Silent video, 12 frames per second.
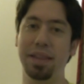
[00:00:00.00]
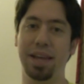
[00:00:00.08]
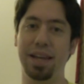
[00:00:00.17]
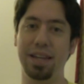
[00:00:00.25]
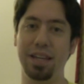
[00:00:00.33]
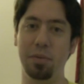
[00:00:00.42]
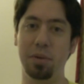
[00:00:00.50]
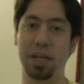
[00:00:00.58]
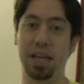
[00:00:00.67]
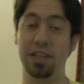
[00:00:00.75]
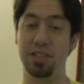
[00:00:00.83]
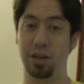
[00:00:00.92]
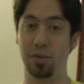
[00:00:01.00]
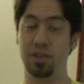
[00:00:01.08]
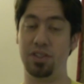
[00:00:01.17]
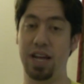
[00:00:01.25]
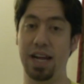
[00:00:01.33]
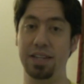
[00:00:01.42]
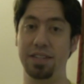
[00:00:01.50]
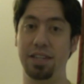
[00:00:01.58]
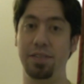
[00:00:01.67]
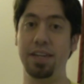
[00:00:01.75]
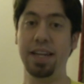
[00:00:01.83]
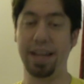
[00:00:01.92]
that he would get his own signed
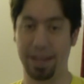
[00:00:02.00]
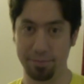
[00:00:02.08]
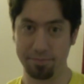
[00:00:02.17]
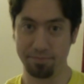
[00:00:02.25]
DVD.